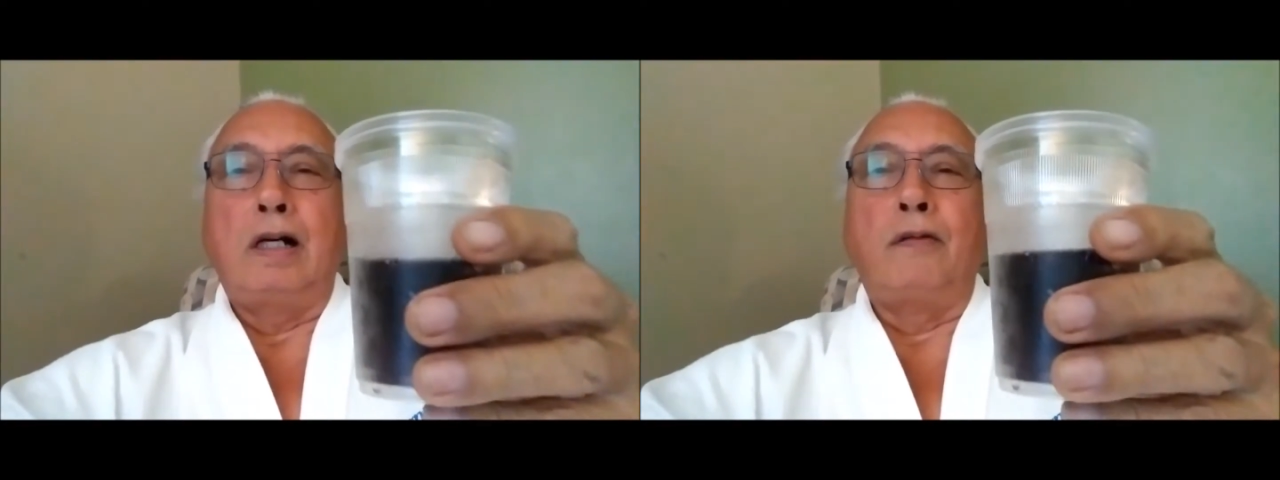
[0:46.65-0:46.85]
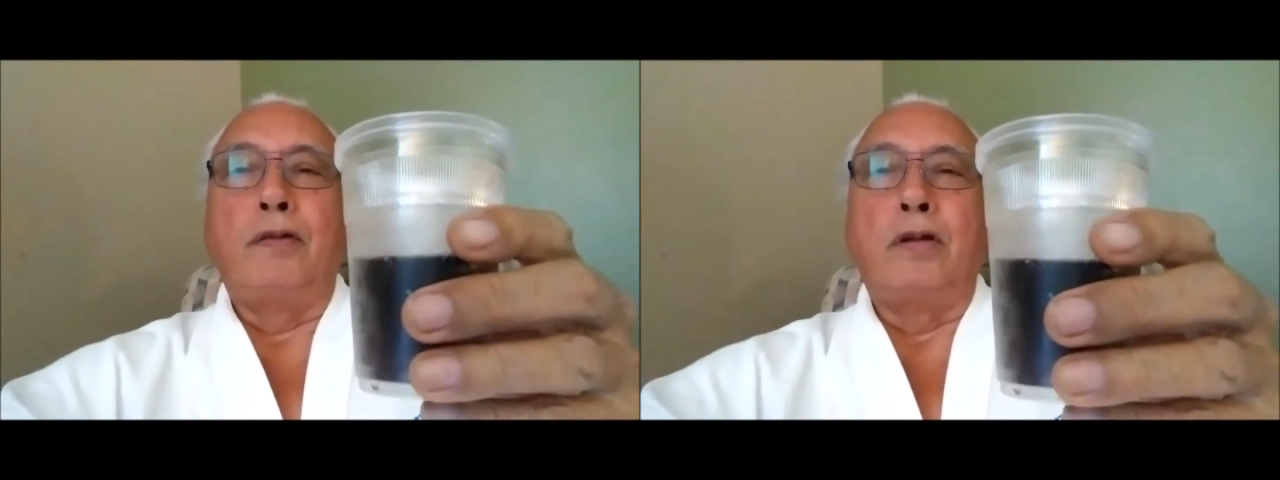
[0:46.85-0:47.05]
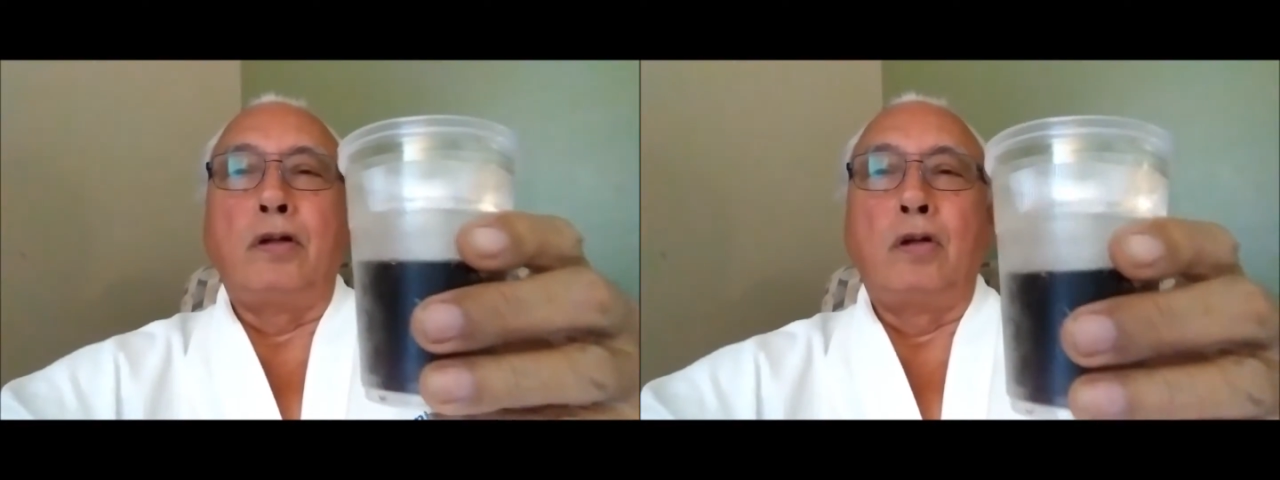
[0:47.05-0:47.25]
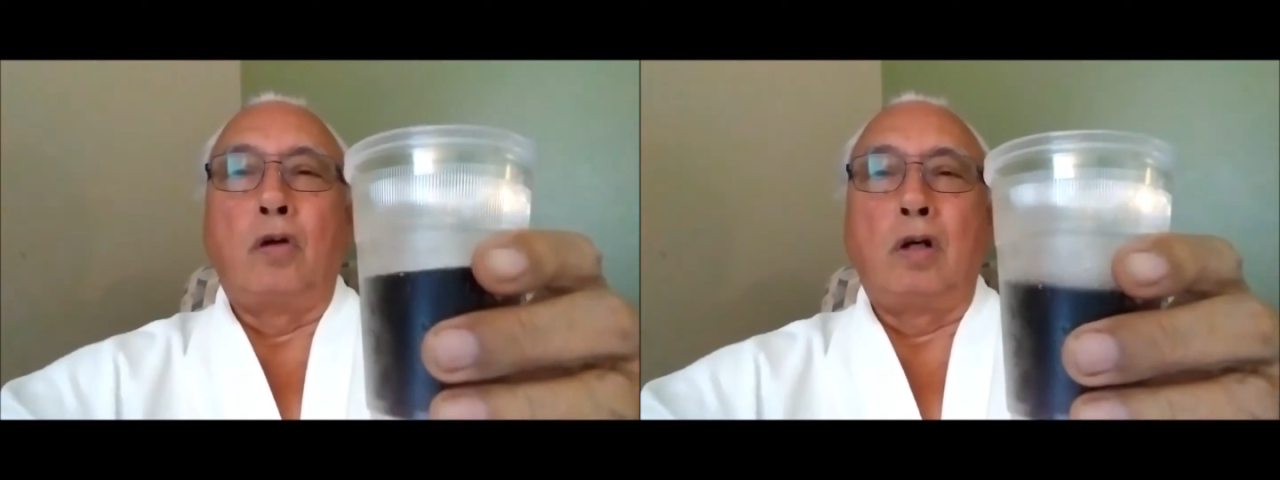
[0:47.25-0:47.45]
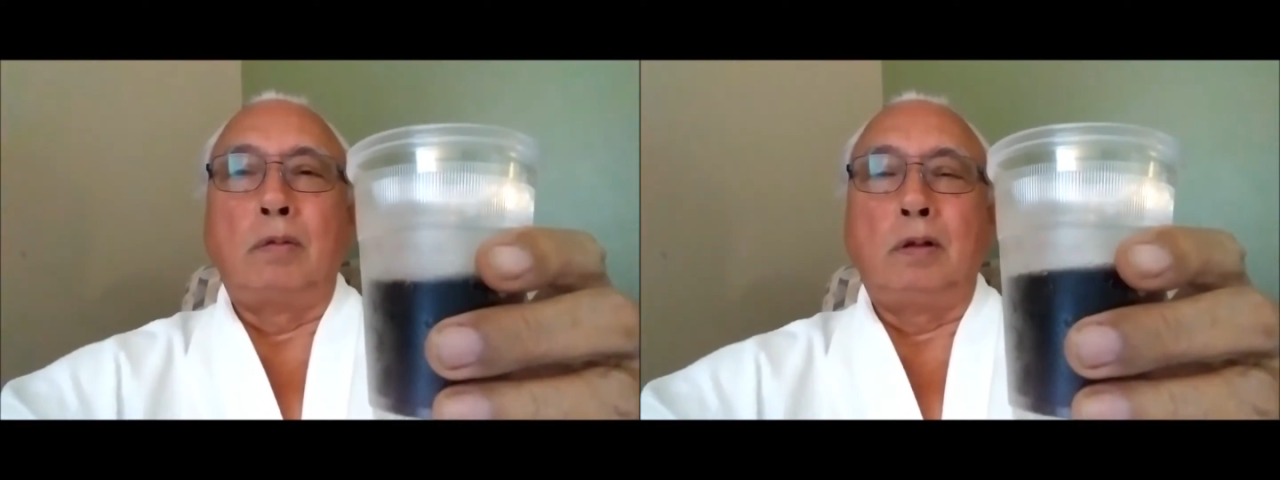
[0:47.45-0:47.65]
of the
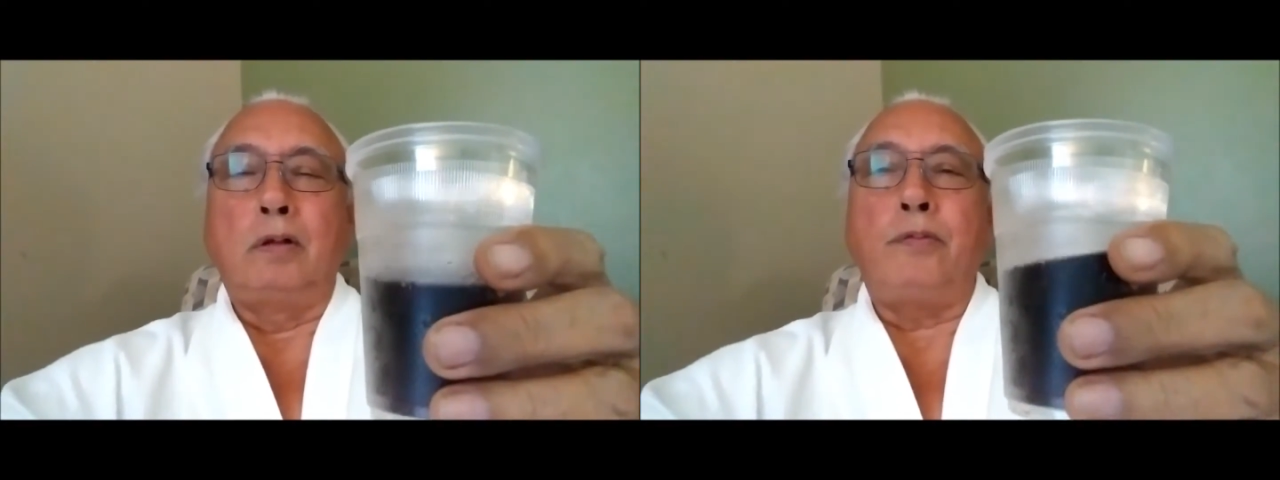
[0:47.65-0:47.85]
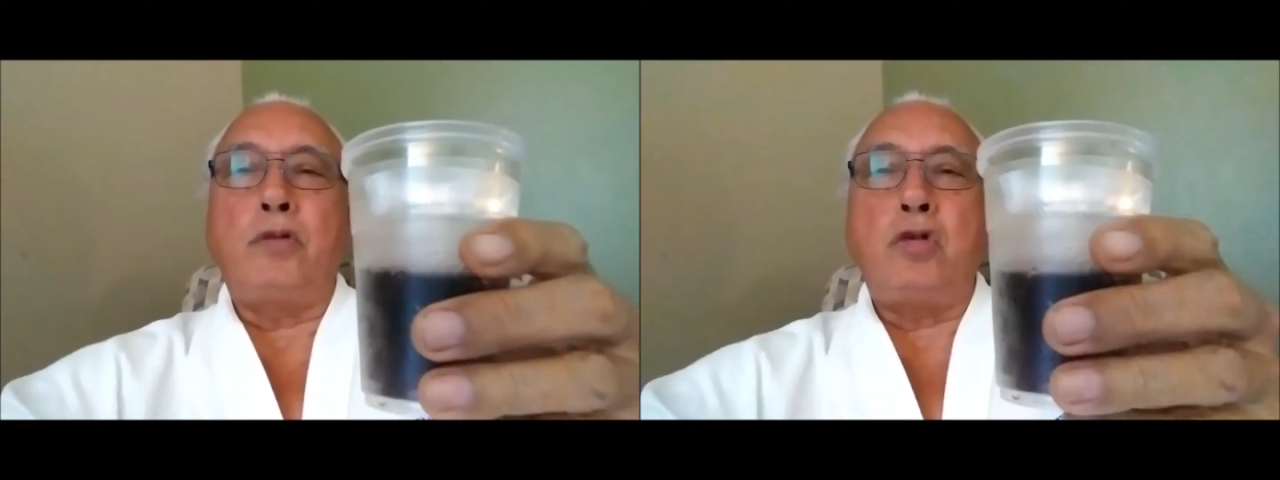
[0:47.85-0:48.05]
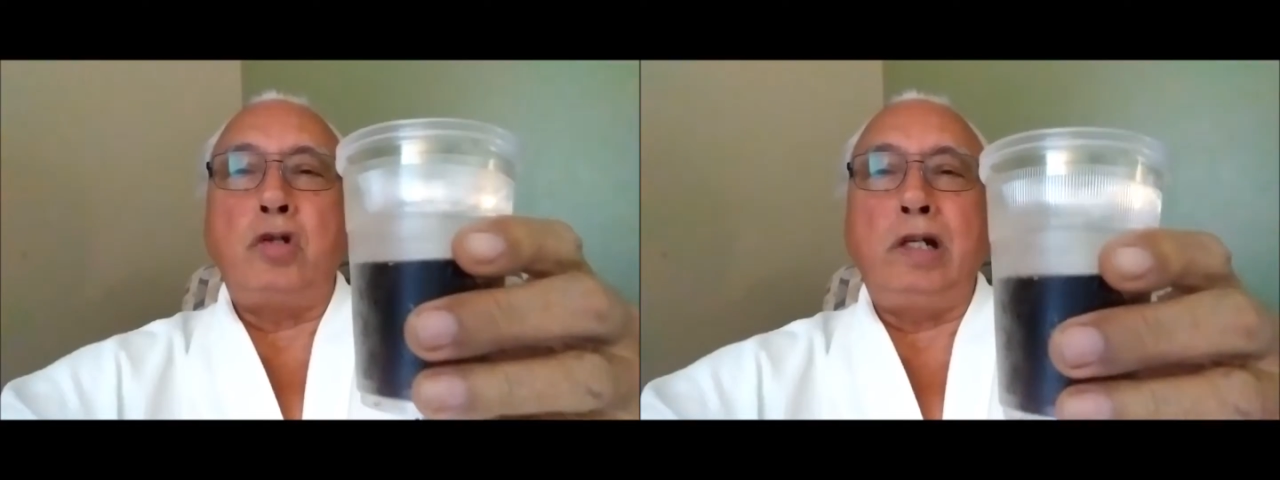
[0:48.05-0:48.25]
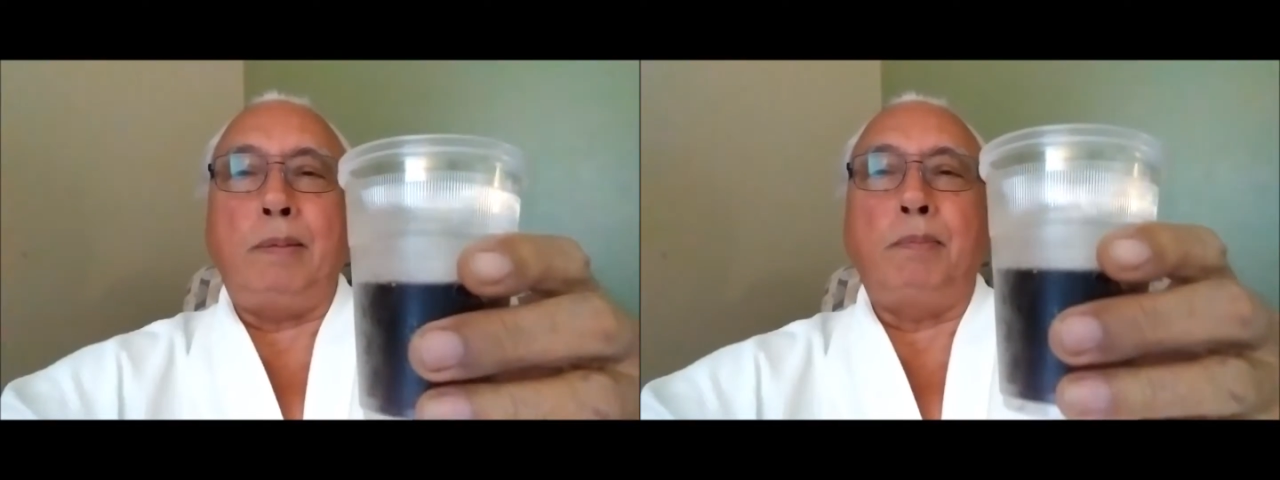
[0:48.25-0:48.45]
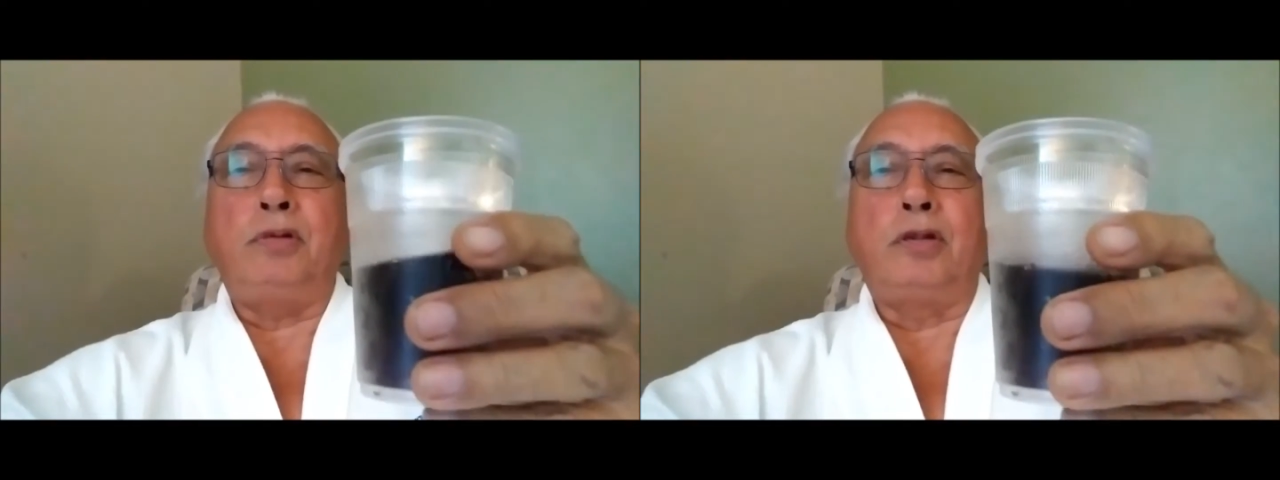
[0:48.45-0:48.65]
normal
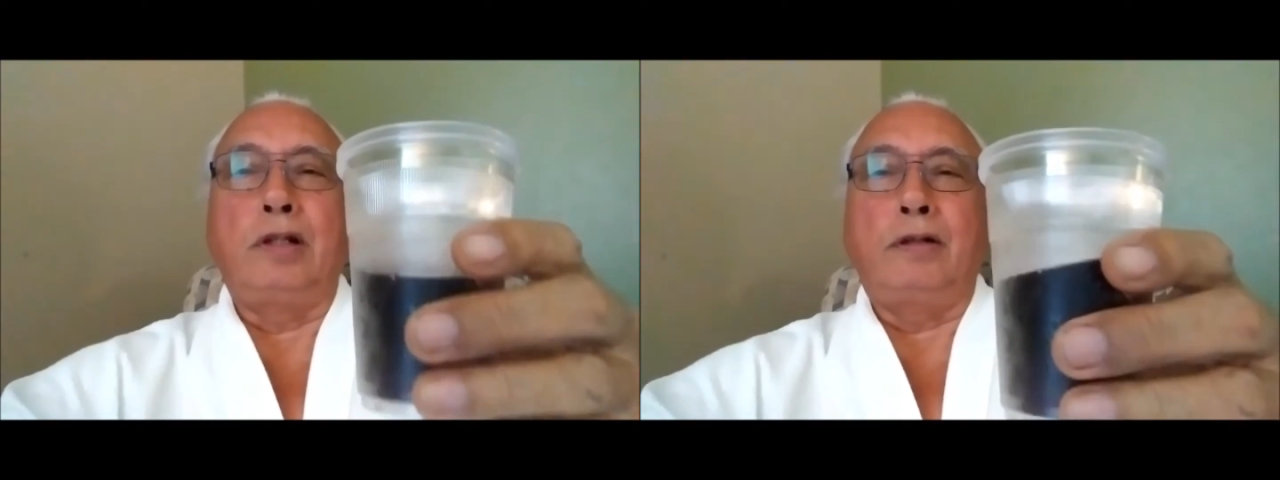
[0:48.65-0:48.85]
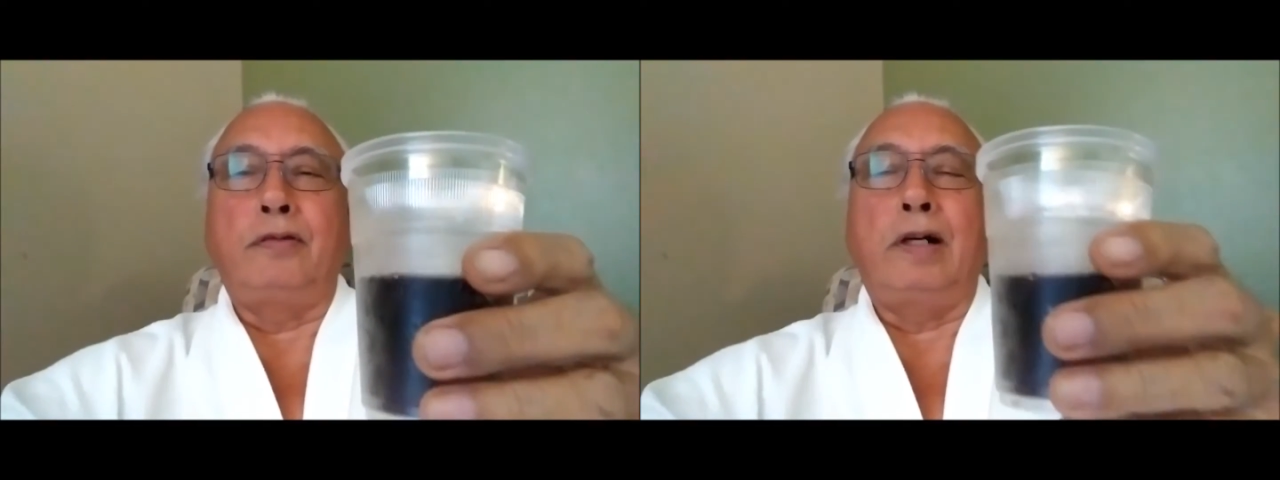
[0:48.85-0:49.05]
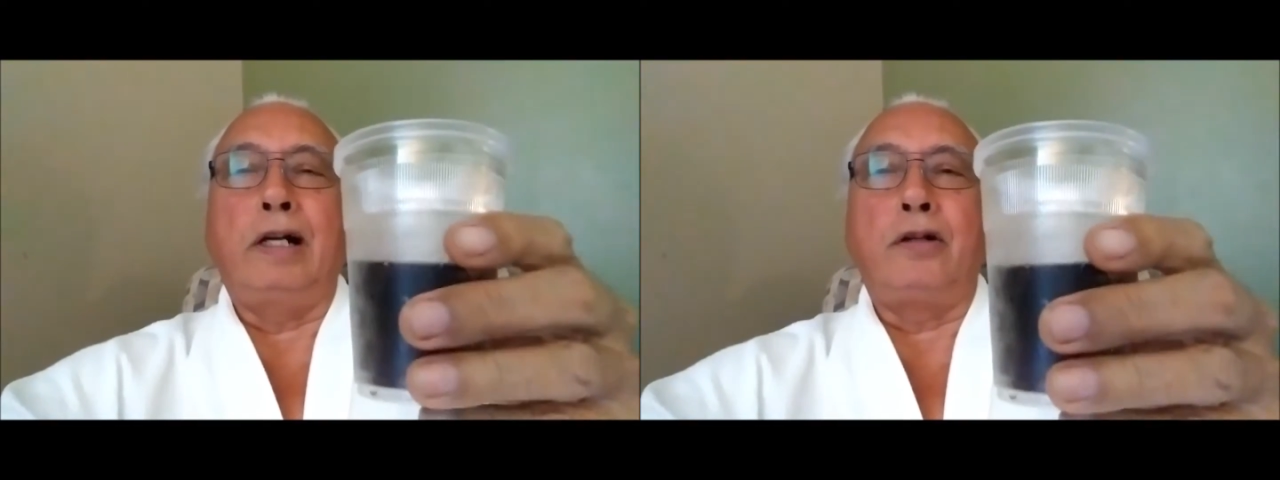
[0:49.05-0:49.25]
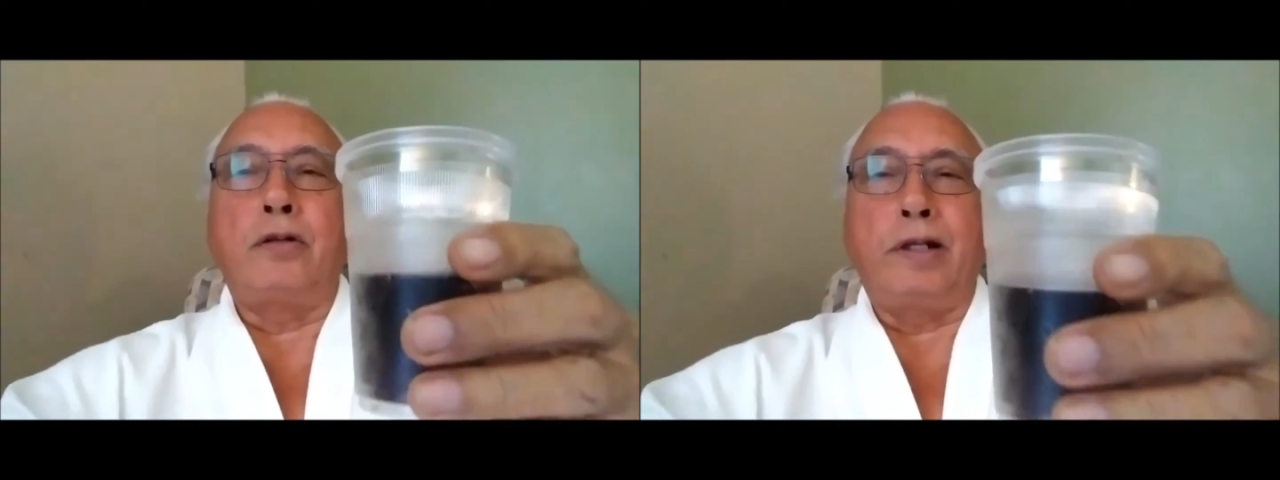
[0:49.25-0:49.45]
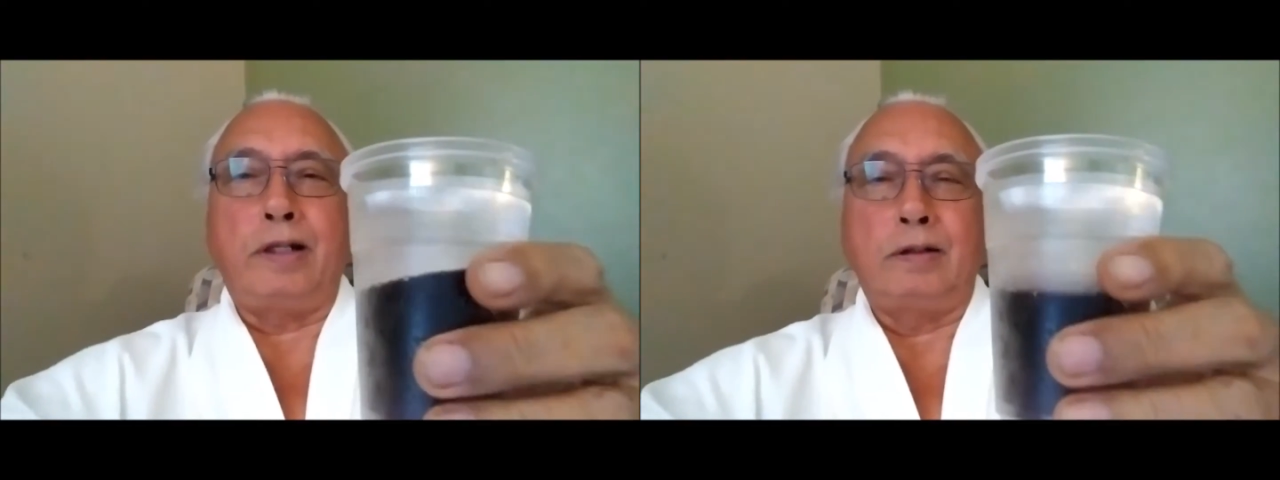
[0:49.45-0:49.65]
cheap stuff I
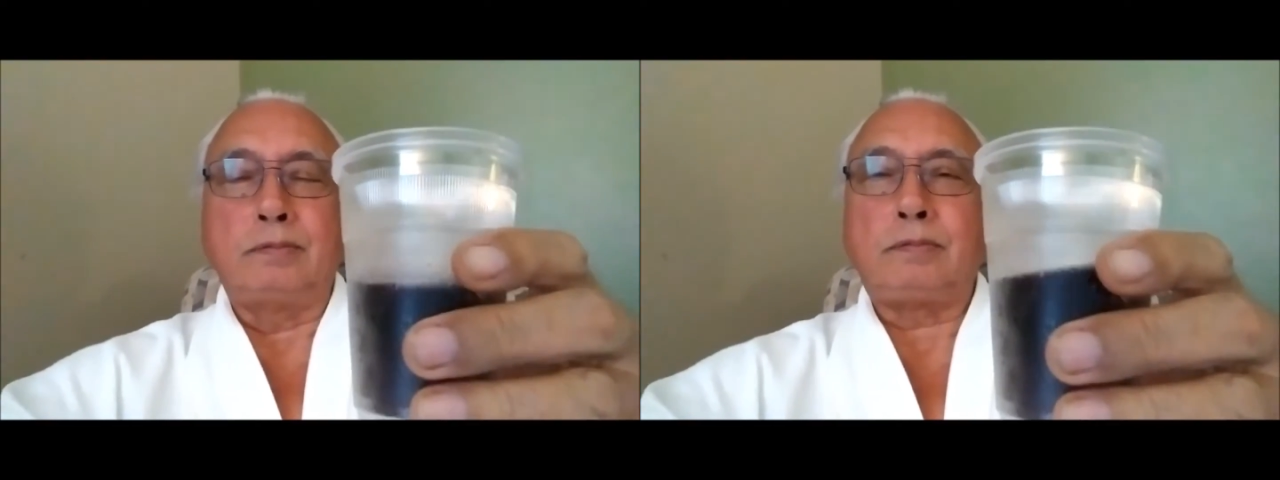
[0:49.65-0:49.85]
drink.